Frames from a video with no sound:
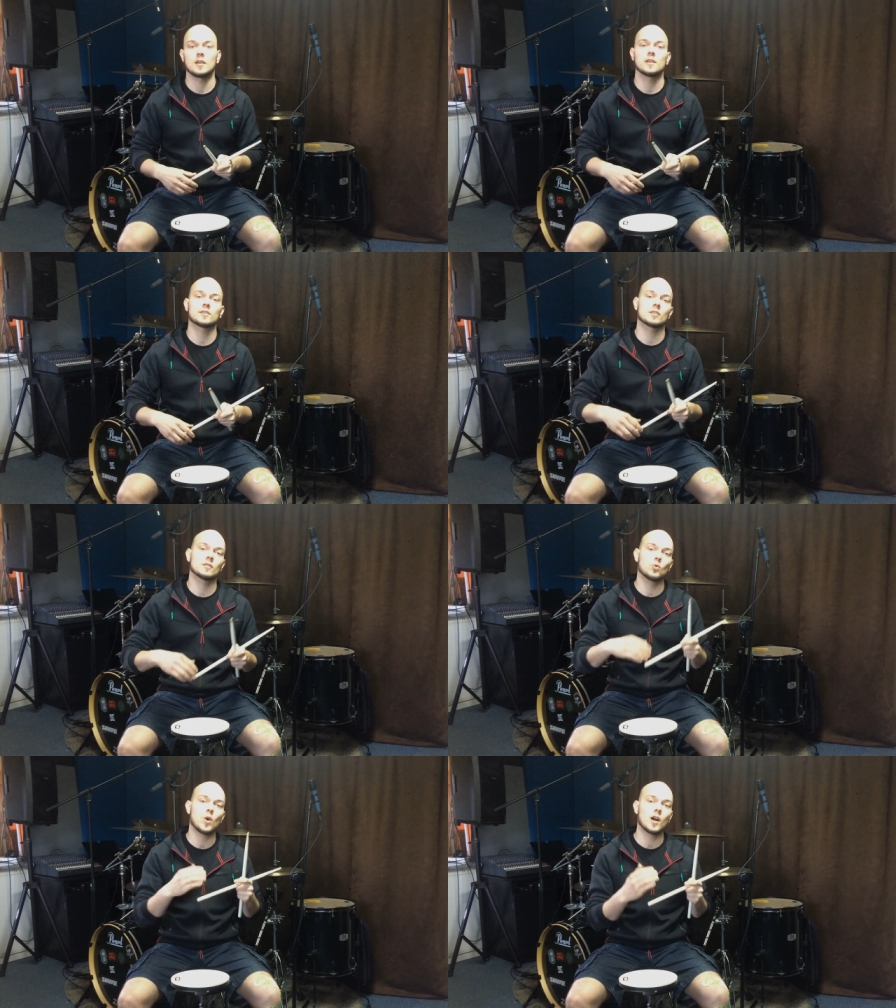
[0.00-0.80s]
It's
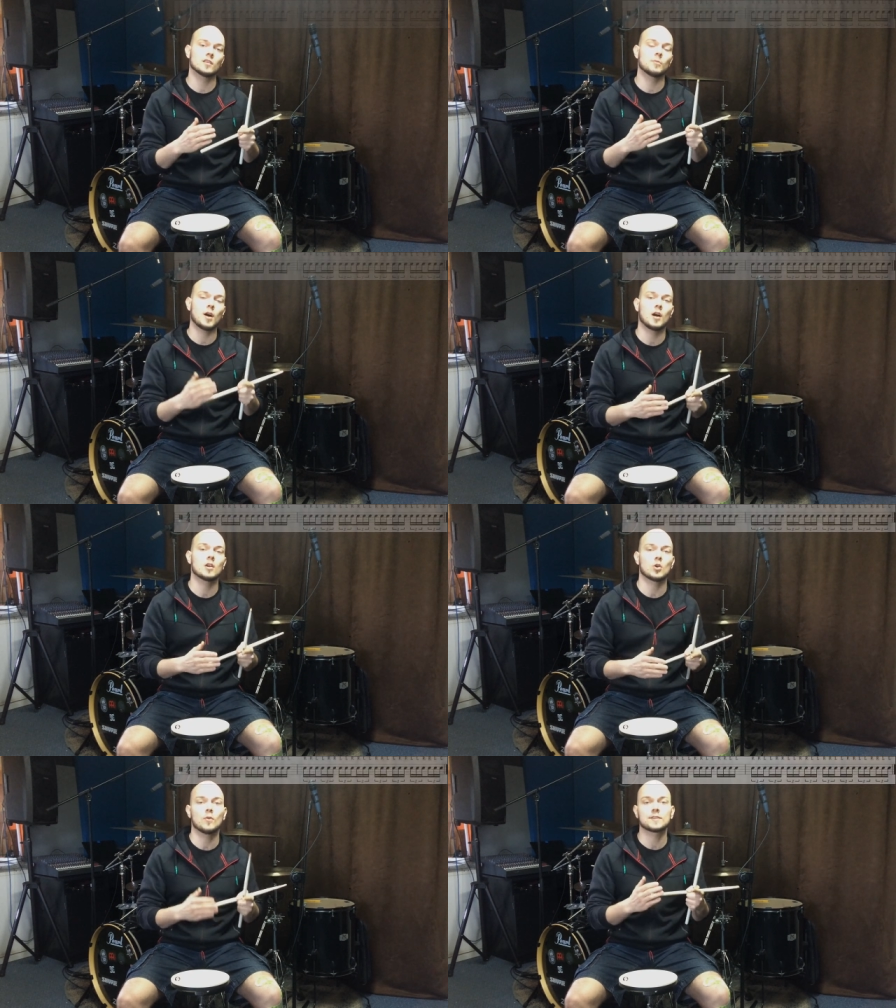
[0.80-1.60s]
a one
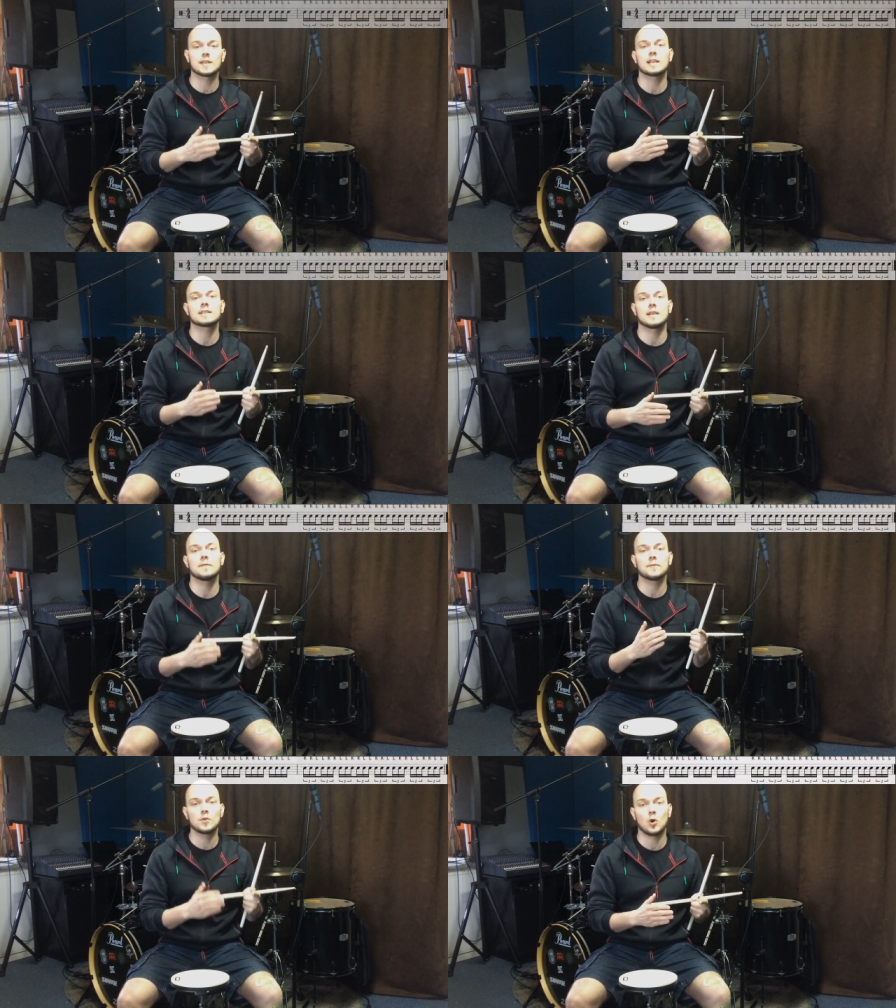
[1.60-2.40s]
bar of
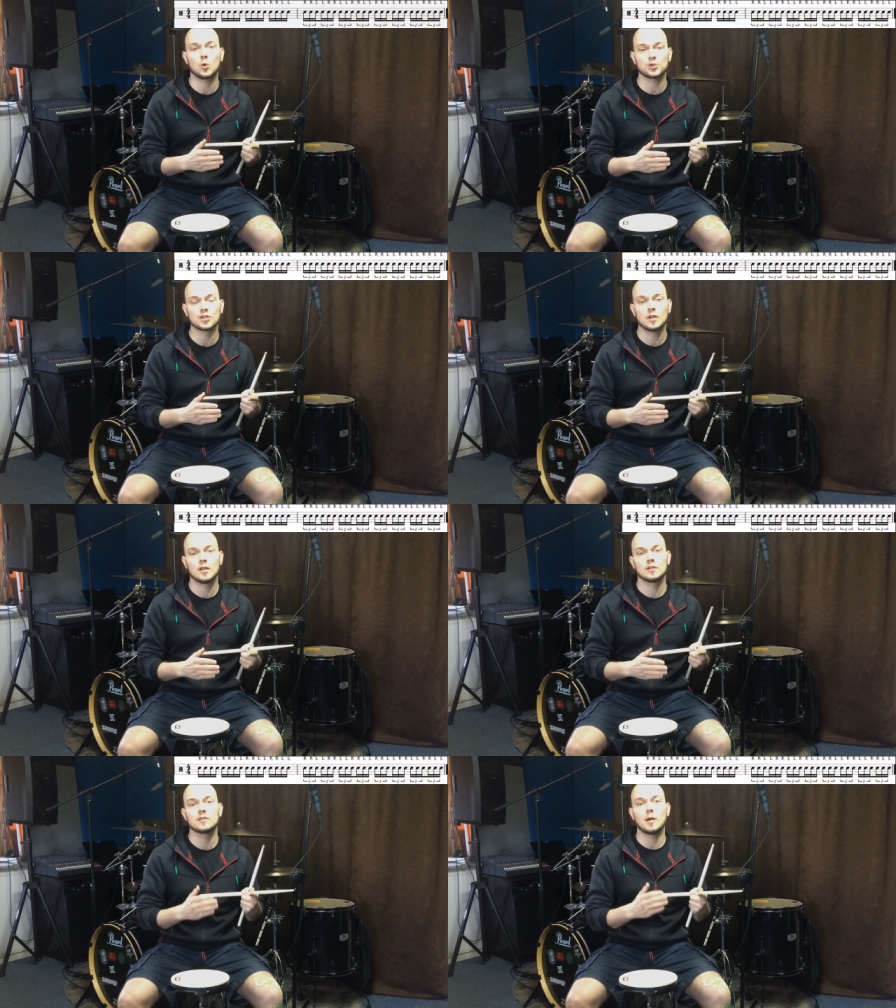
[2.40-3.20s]
16th notes
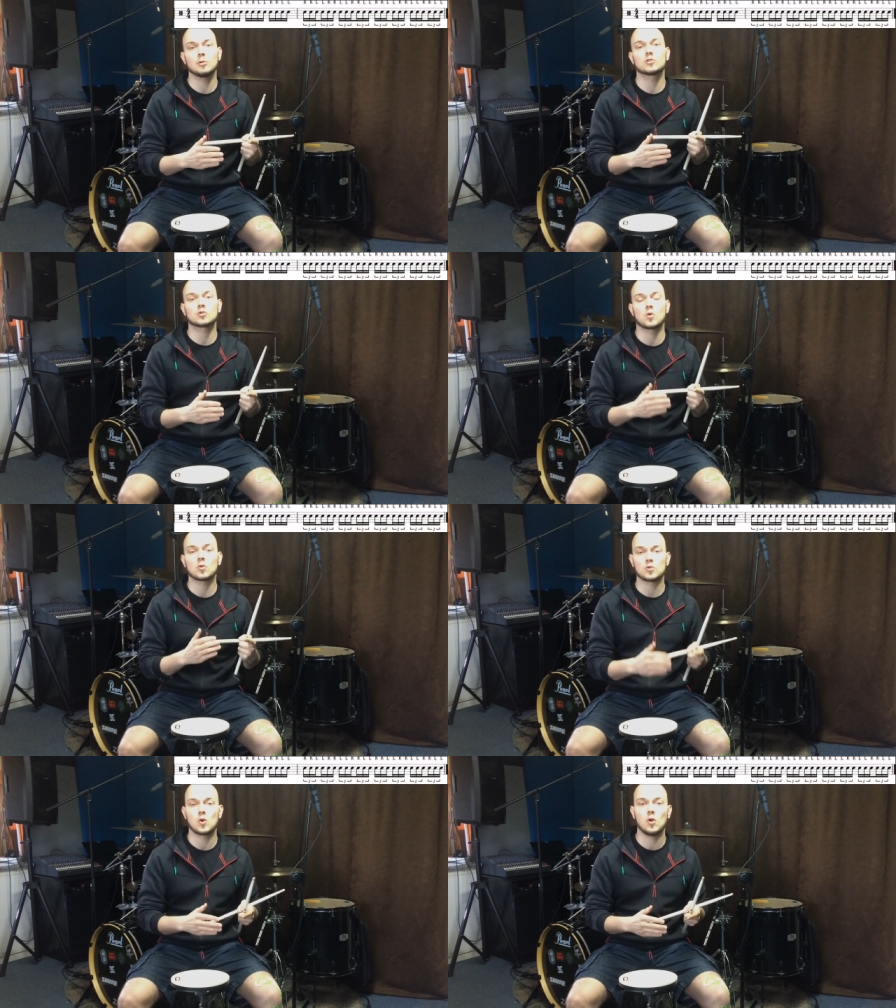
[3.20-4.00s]
double
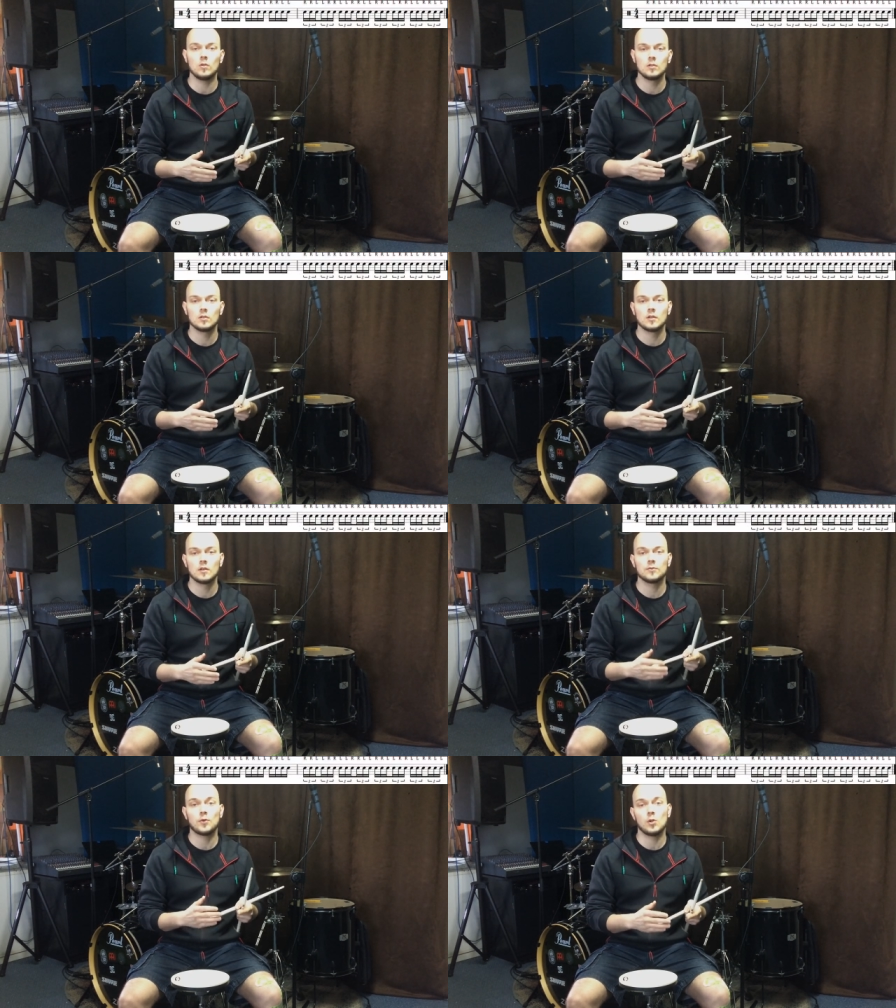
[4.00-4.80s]
stroke roll
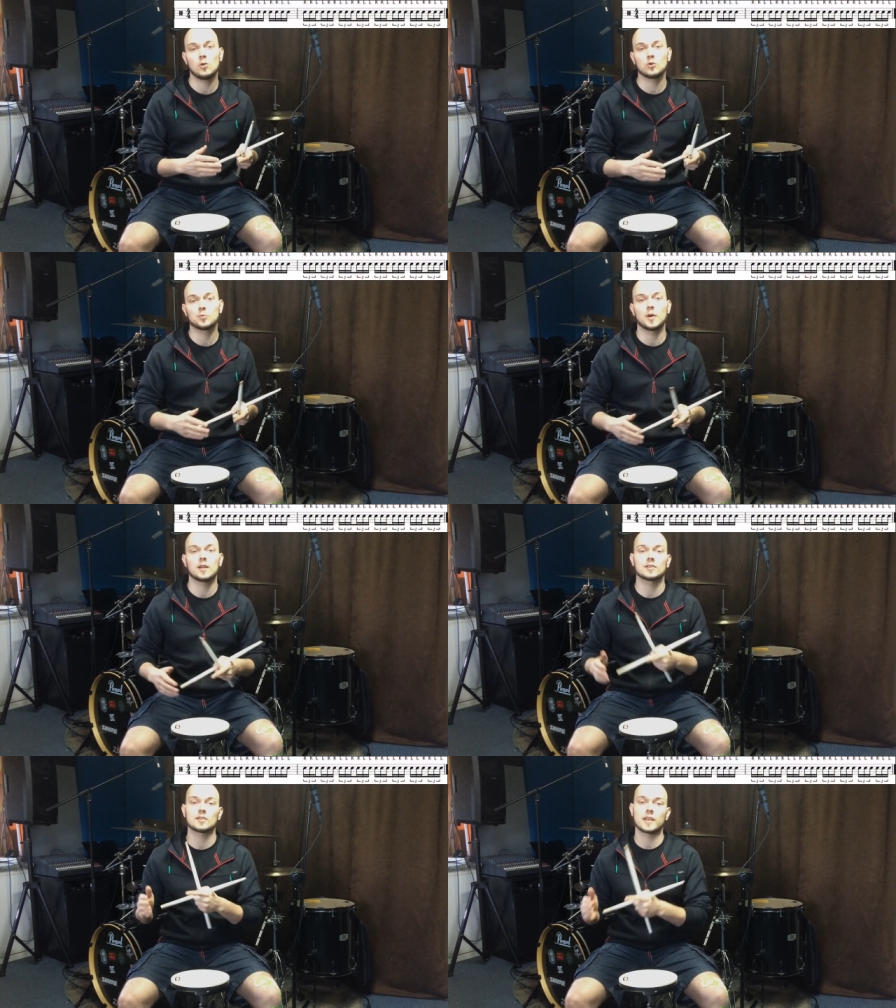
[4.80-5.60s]
followed
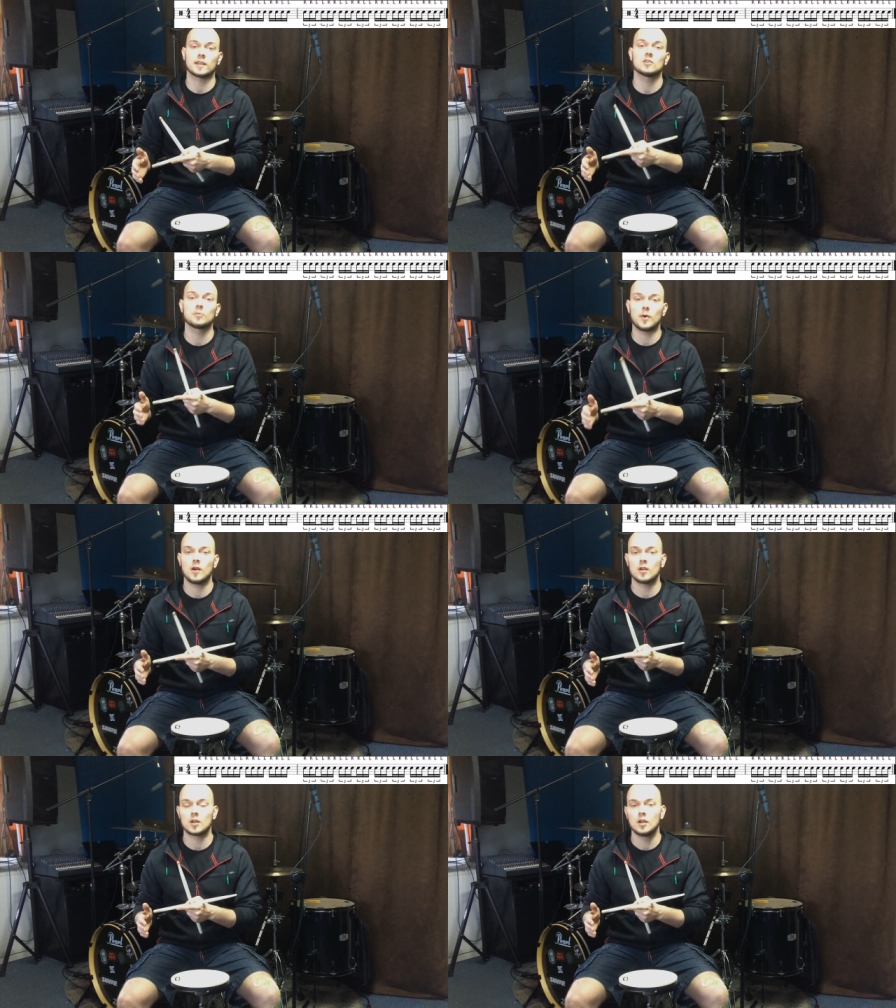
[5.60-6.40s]
by a second
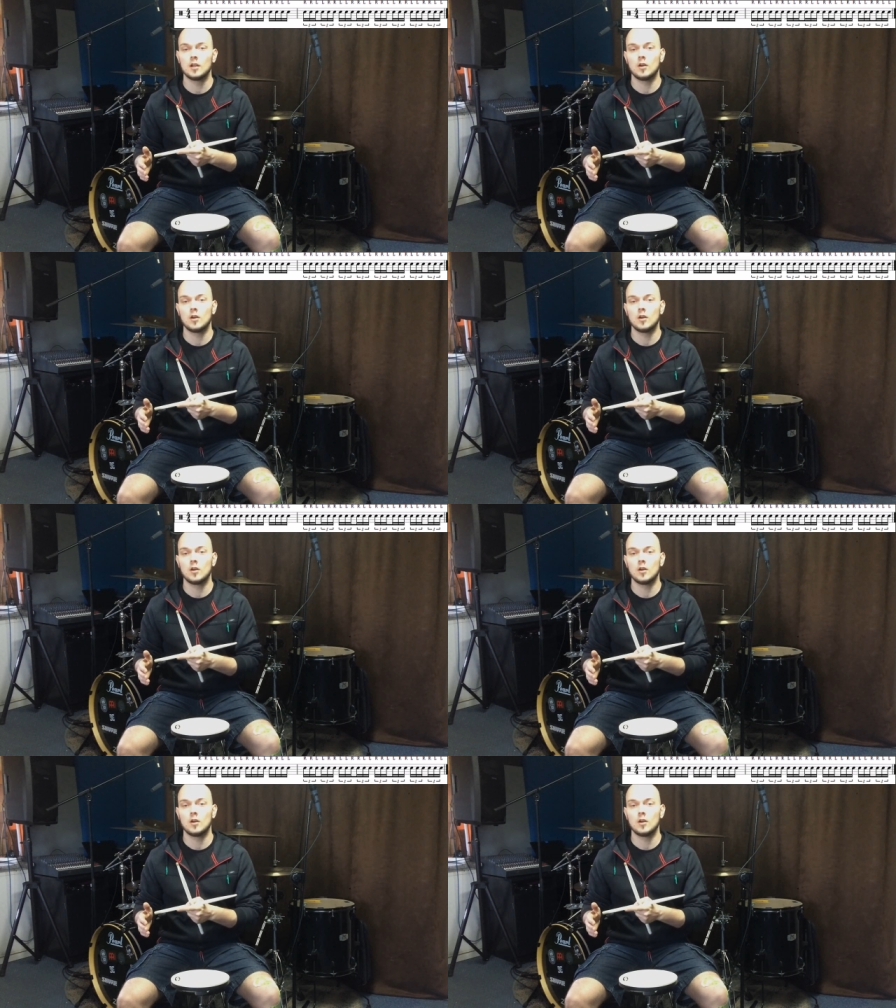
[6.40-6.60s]
bar